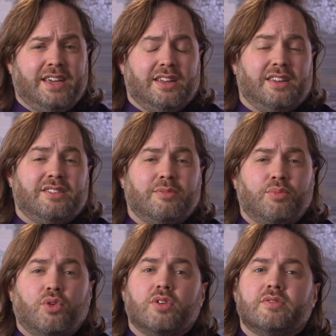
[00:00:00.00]
and it's
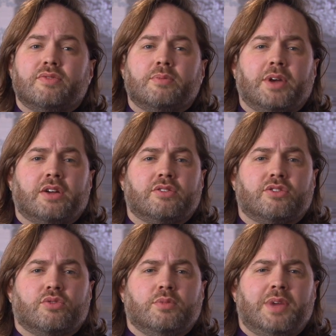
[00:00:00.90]
important for parents
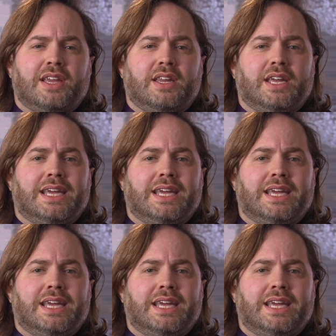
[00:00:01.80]
to remain